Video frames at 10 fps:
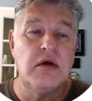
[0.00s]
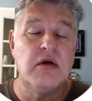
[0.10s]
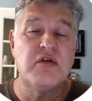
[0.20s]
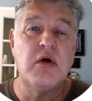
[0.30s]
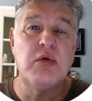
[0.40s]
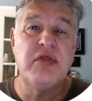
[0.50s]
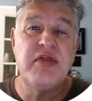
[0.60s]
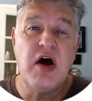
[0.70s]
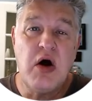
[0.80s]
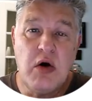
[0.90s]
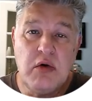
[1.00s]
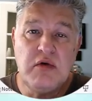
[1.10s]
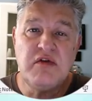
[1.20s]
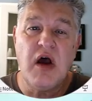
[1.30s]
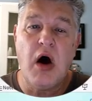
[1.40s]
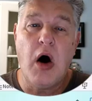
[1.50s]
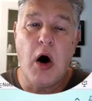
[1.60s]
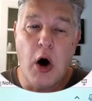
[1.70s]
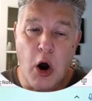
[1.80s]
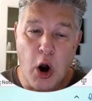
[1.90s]
So those
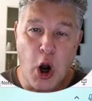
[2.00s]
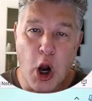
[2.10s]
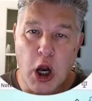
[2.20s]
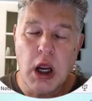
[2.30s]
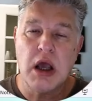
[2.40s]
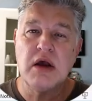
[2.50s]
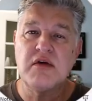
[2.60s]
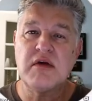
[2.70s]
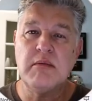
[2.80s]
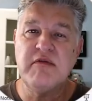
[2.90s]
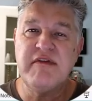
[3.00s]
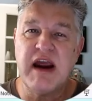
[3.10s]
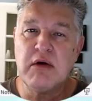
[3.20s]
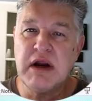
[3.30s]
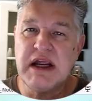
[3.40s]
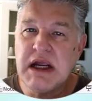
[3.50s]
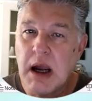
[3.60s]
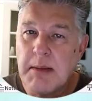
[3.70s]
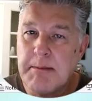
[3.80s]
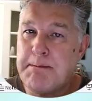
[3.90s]
are some
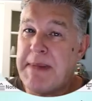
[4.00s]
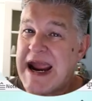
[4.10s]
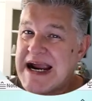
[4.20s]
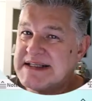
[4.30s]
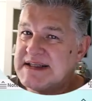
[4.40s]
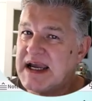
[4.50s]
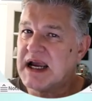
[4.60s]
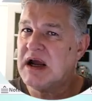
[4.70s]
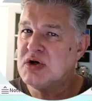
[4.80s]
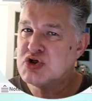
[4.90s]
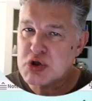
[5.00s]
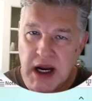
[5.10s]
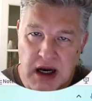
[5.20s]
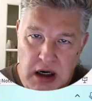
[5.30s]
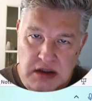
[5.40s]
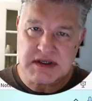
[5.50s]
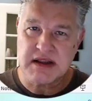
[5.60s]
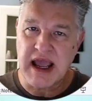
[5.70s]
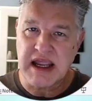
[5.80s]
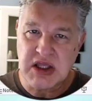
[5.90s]
very basic triggers
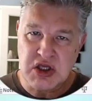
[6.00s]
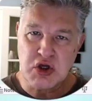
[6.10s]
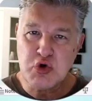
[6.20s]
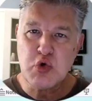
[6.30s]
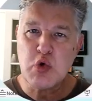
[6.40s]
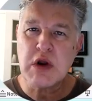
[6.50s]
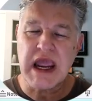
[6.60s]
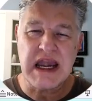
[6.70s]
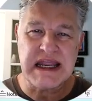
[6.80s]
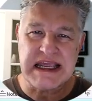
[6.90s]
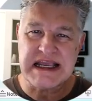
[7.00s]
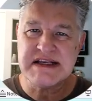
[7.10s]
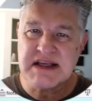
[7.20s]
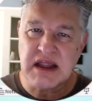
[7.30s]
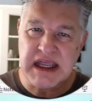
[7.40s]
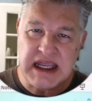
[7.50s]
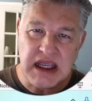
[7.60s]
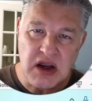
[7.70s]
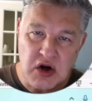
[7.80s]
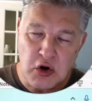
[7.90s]
that you can
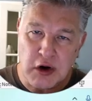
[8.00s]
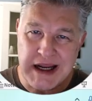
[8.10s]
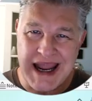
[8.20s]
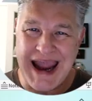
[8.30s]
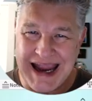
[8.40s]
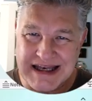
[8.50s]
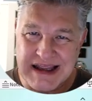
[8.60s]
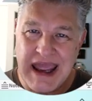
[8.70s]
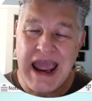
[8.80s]
easily create.